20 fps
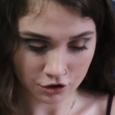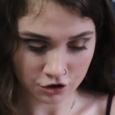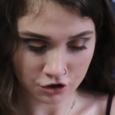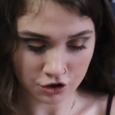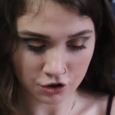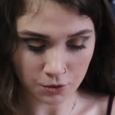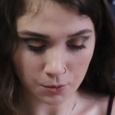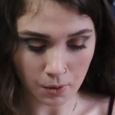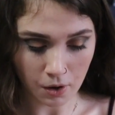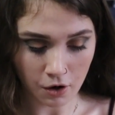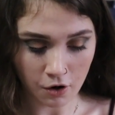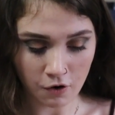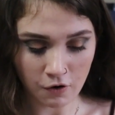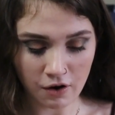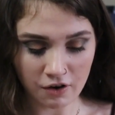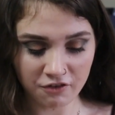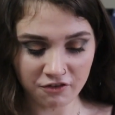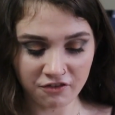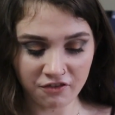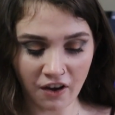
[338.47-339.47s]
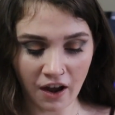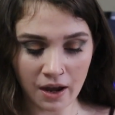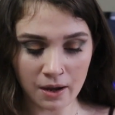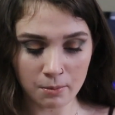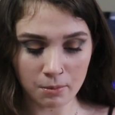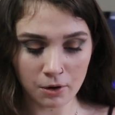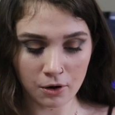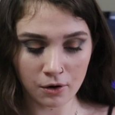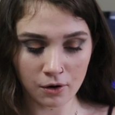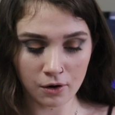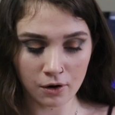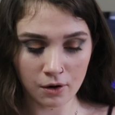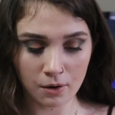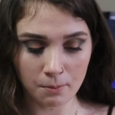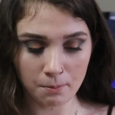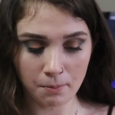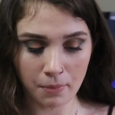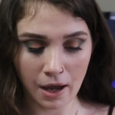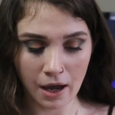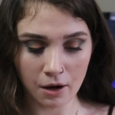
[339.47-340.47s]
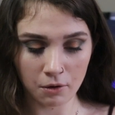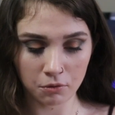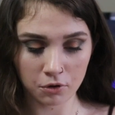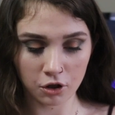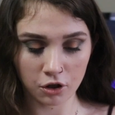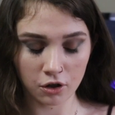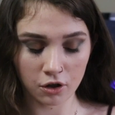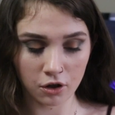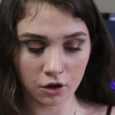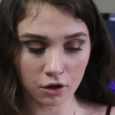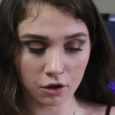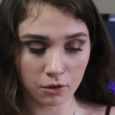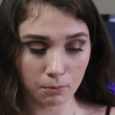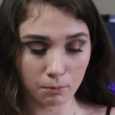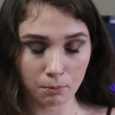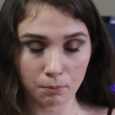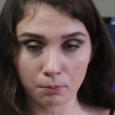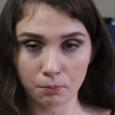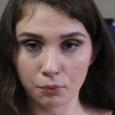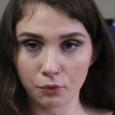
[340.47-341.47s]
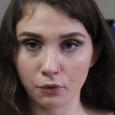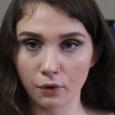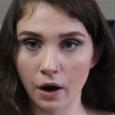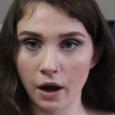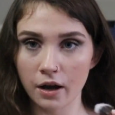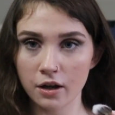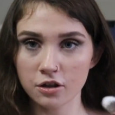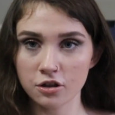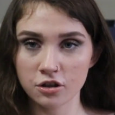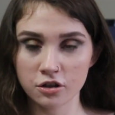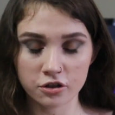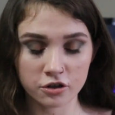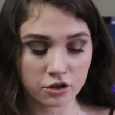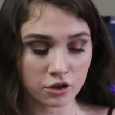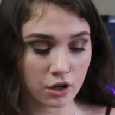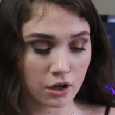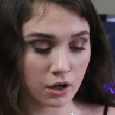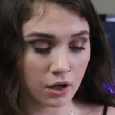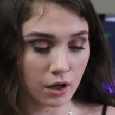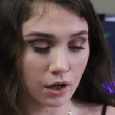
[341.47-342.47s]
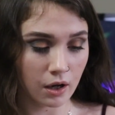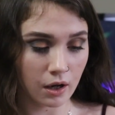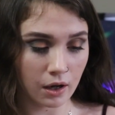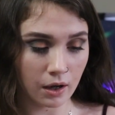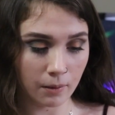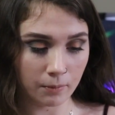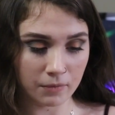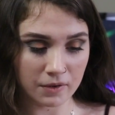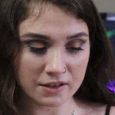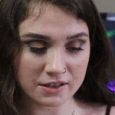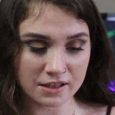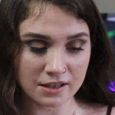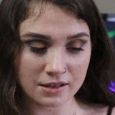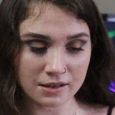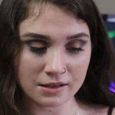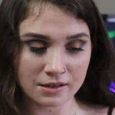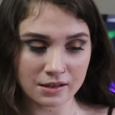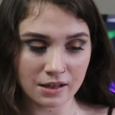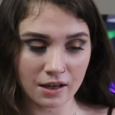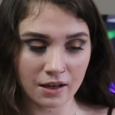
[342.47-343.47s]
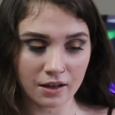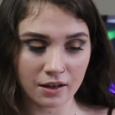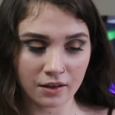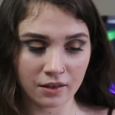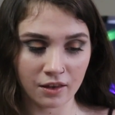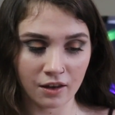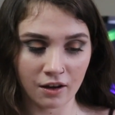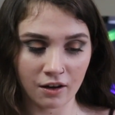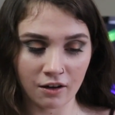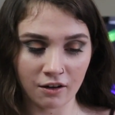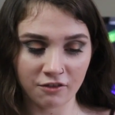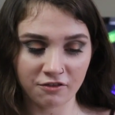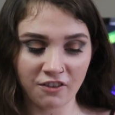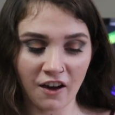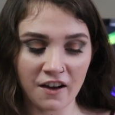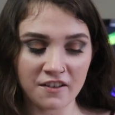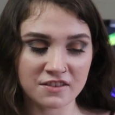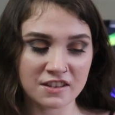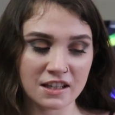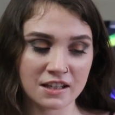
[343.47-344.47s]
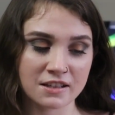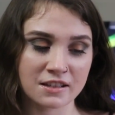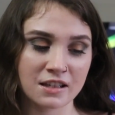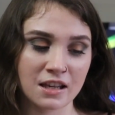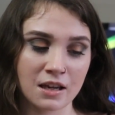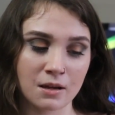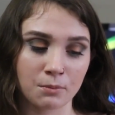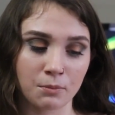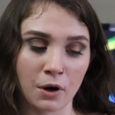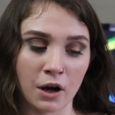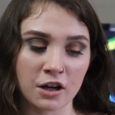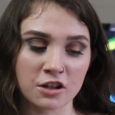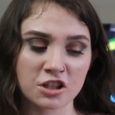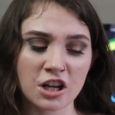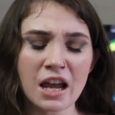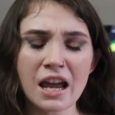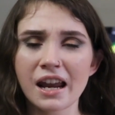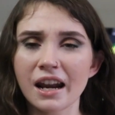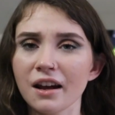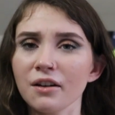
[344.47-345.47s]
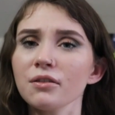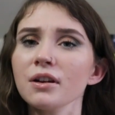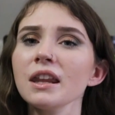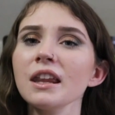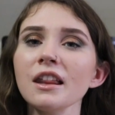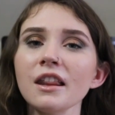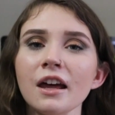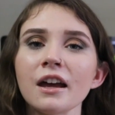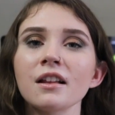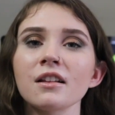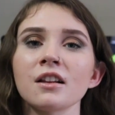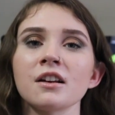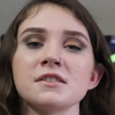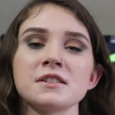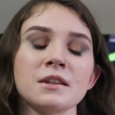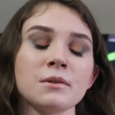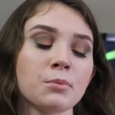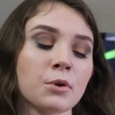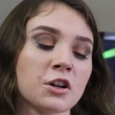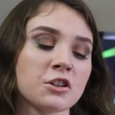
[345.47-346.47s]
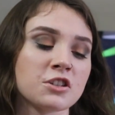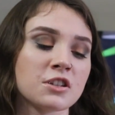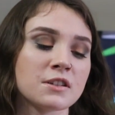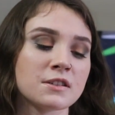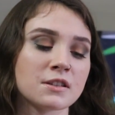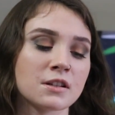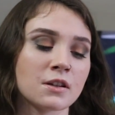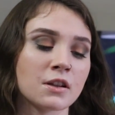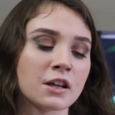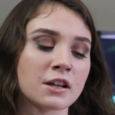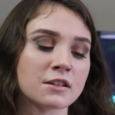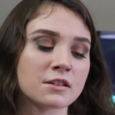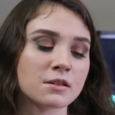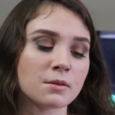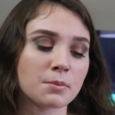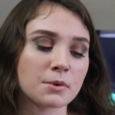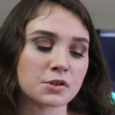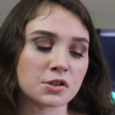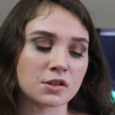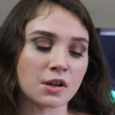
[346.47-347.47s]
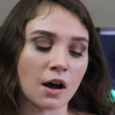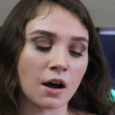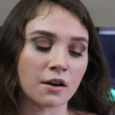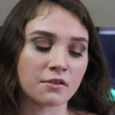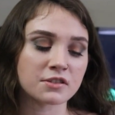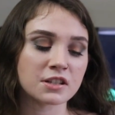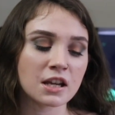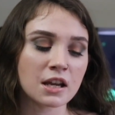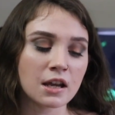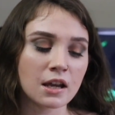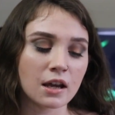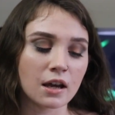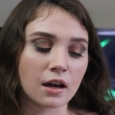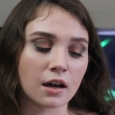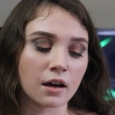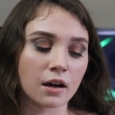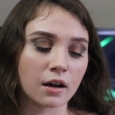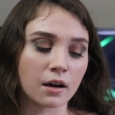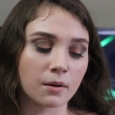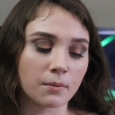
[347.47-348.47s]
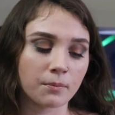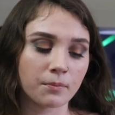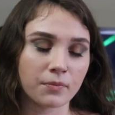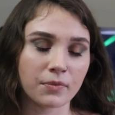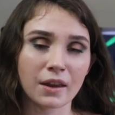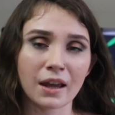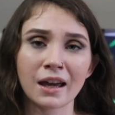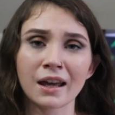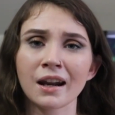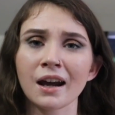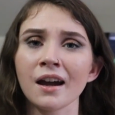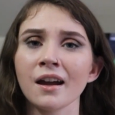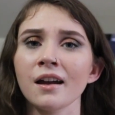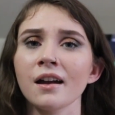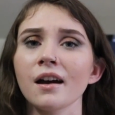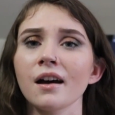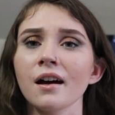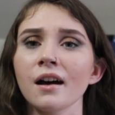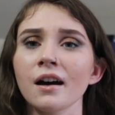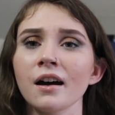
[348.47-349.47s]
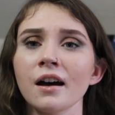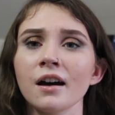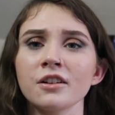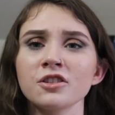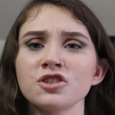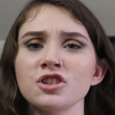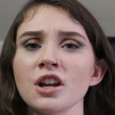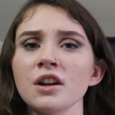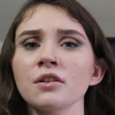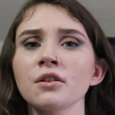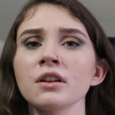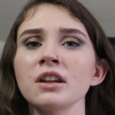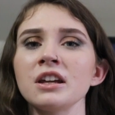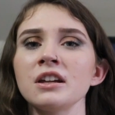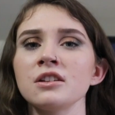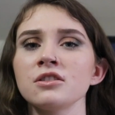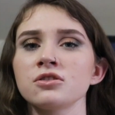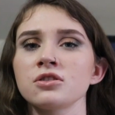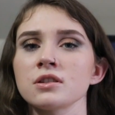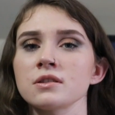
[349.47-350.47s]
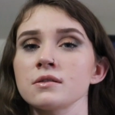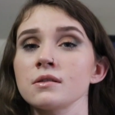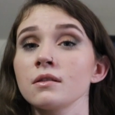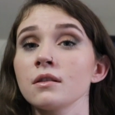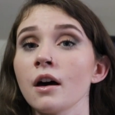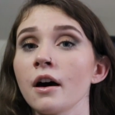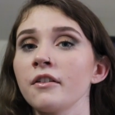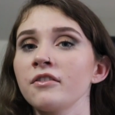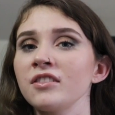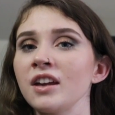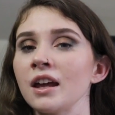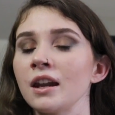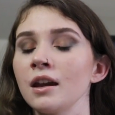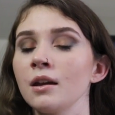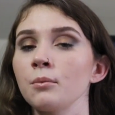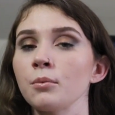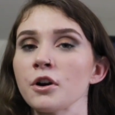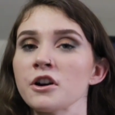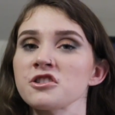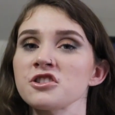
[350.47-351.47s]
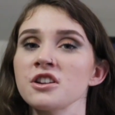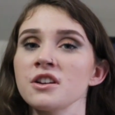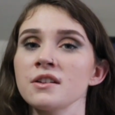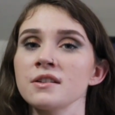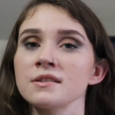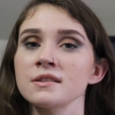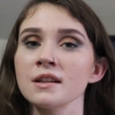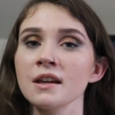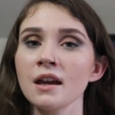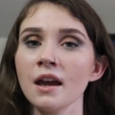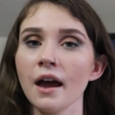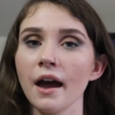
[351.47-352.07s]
Duo Fiber Powder brush. This is the 516 brush. And I really like Luxie brushes. They're like super soft. And I generally just love getting brushes